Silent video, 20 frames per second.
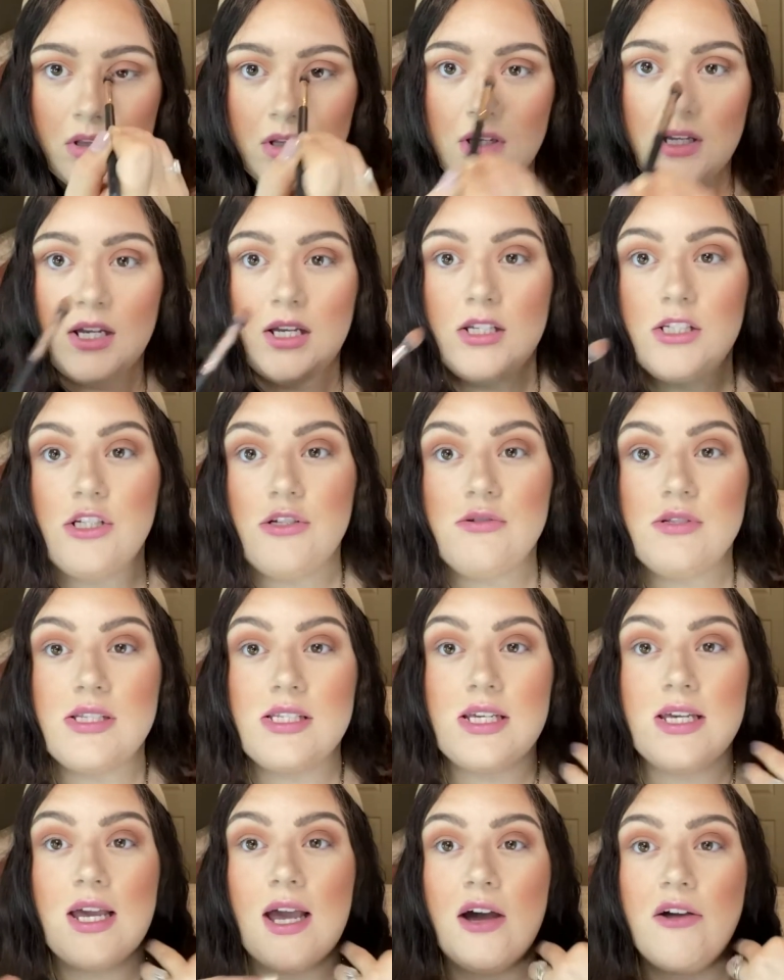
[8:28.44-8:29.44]
And you
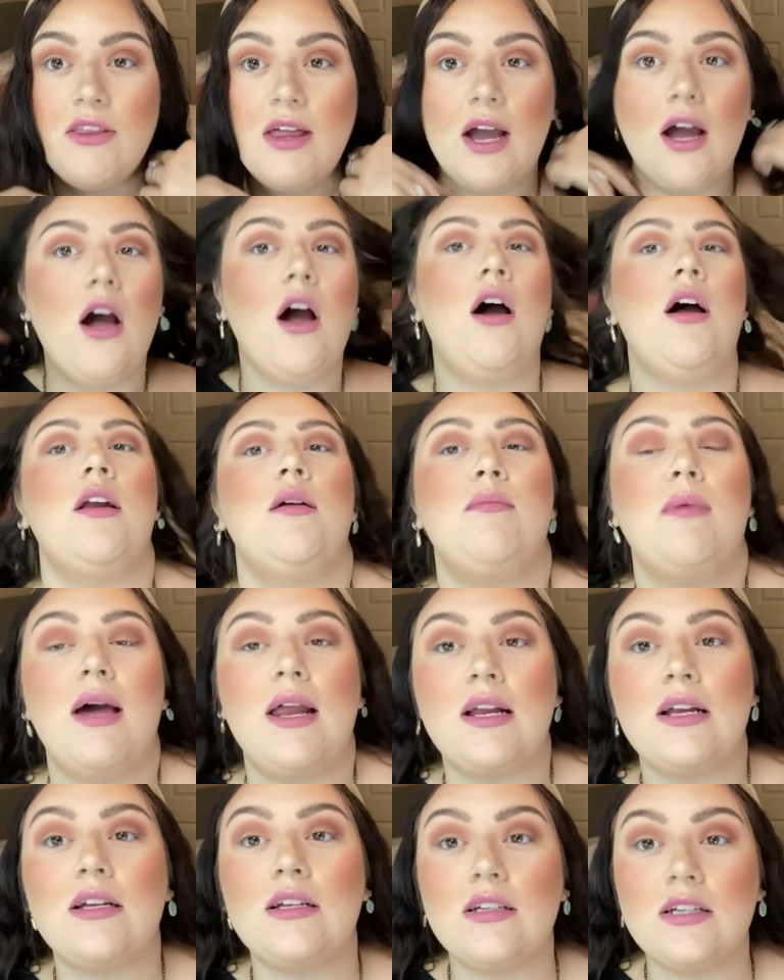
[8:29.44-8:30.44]
see how that
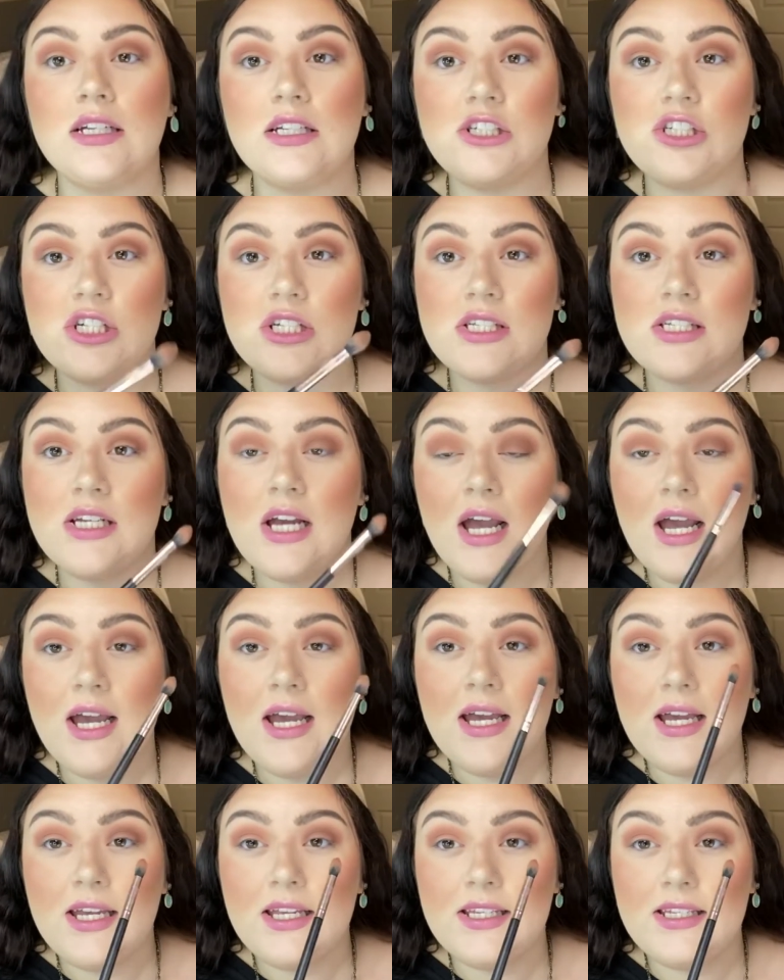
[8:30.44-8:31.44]
automatically just
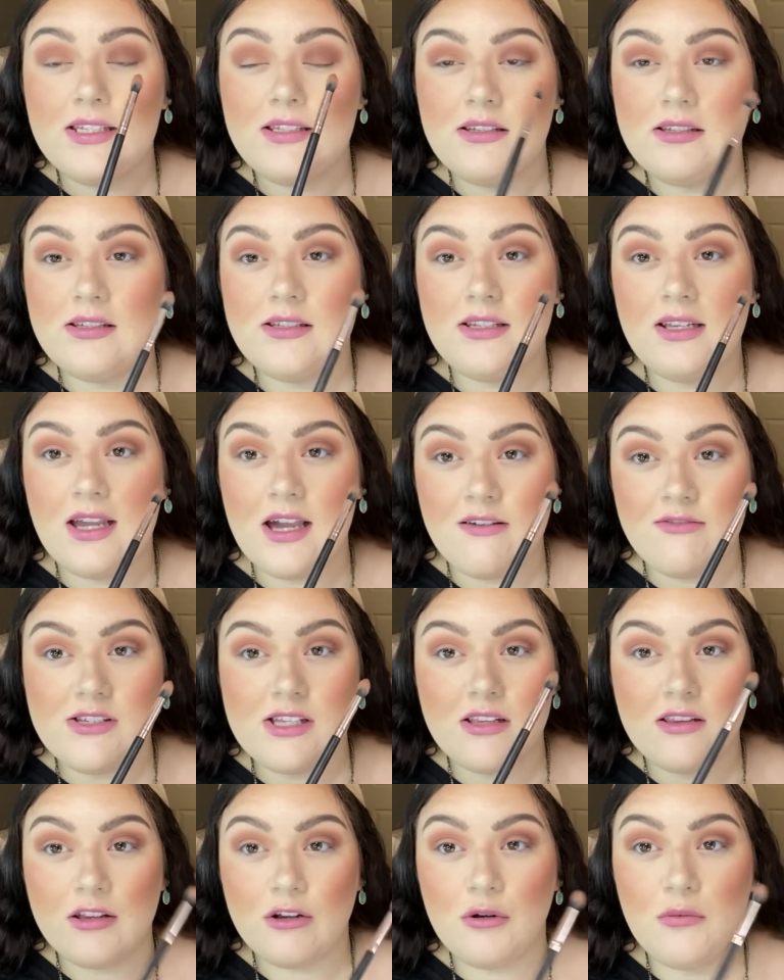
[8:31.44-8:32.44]
gives
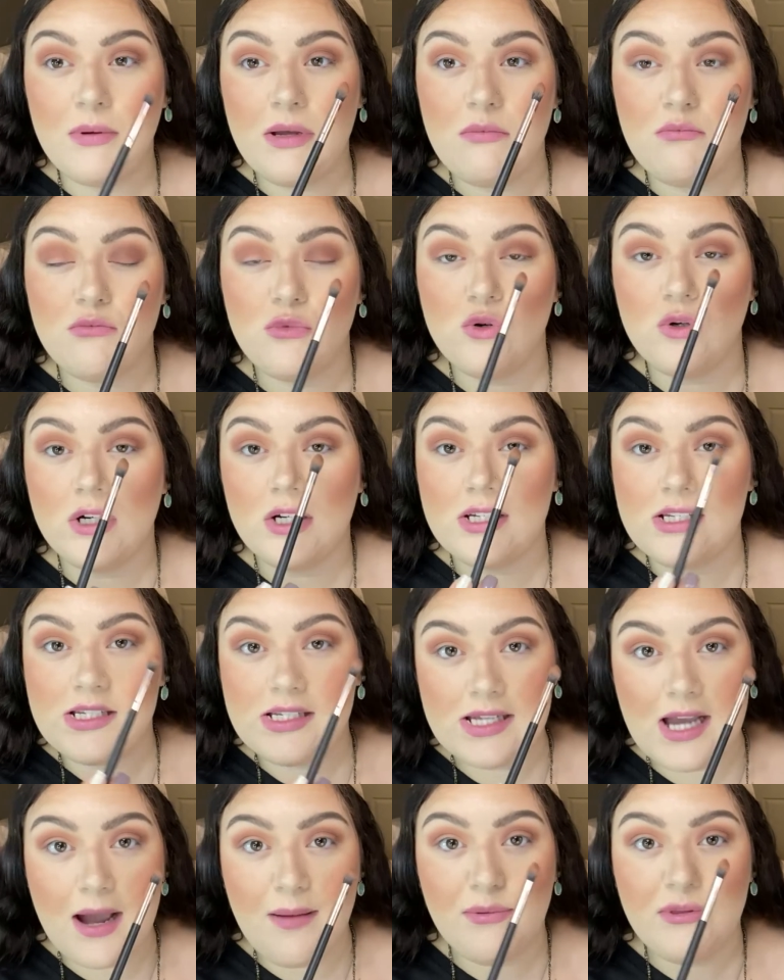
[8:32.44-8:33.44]
a little bit more
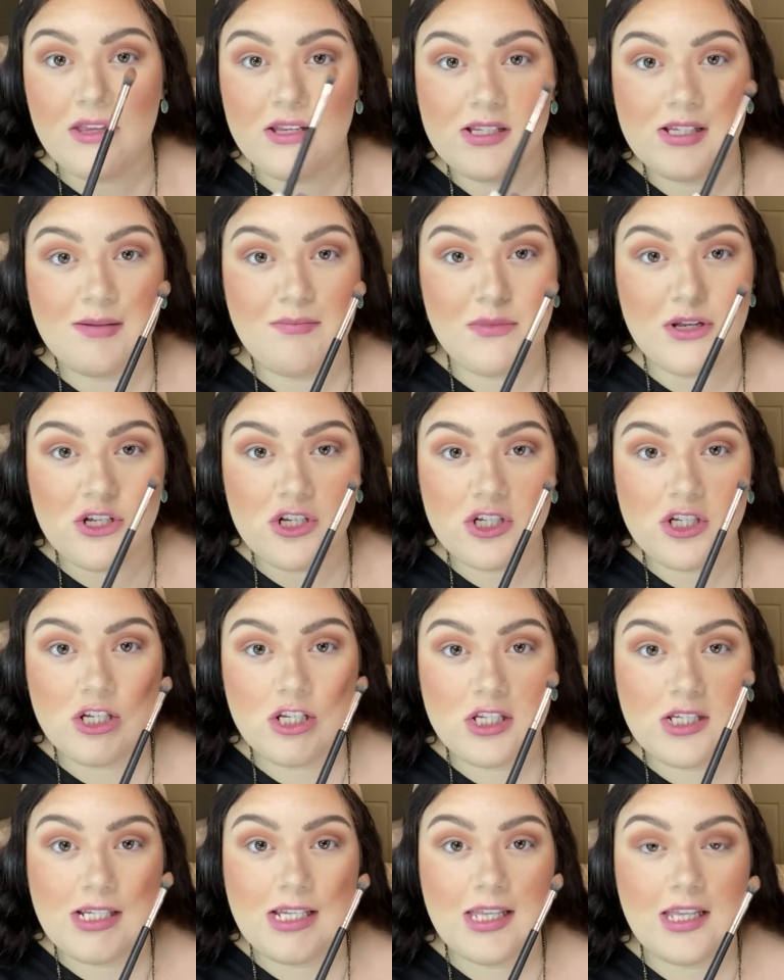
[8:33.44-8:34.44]
depth and
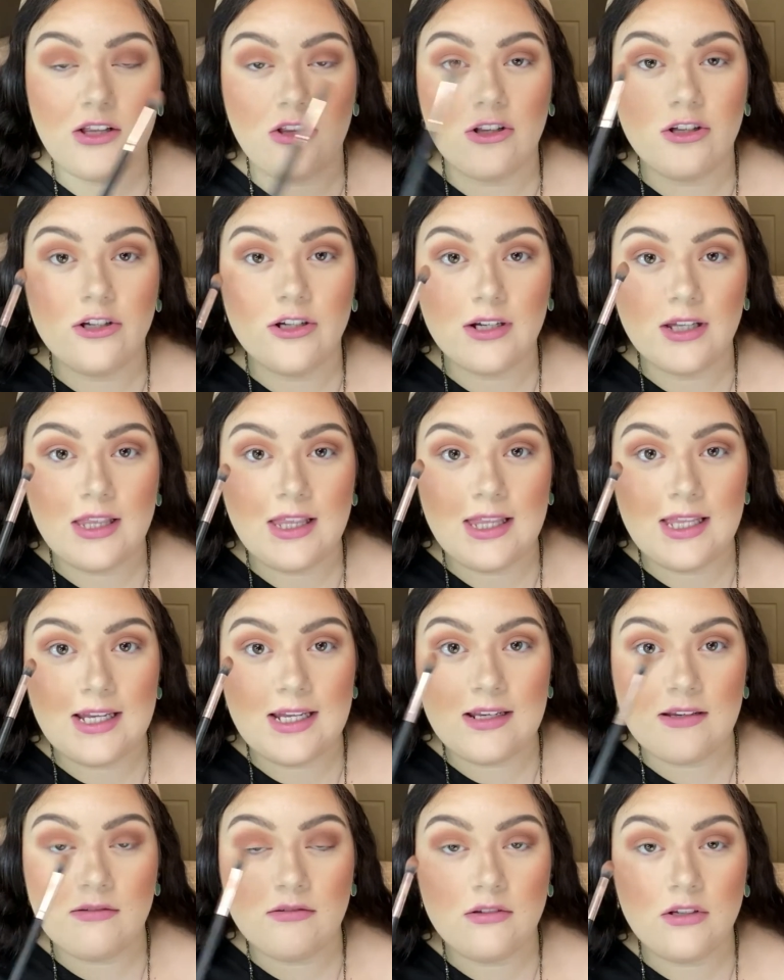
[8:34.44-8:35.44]
dimension to the look
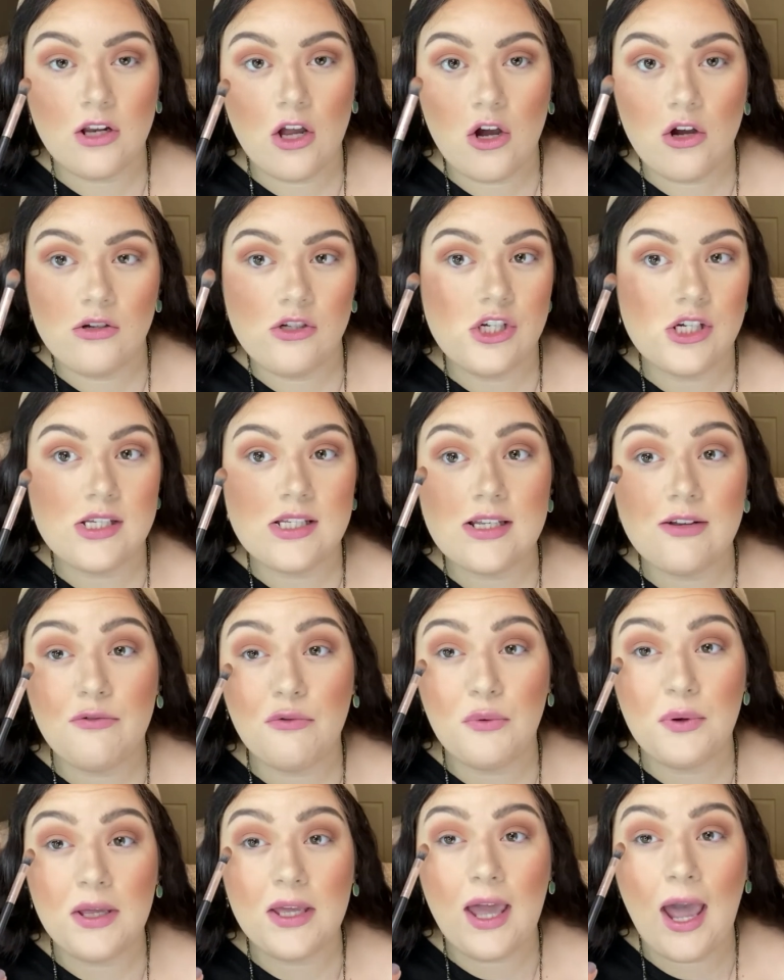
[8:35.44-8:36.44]
than just
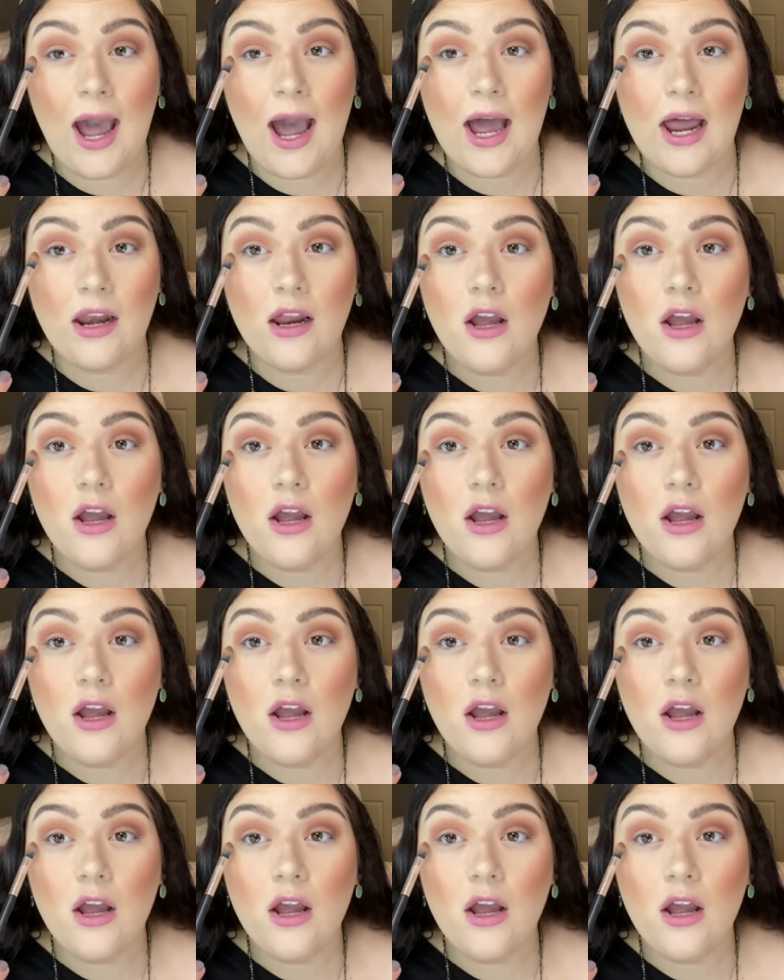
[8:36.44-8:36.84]
if we had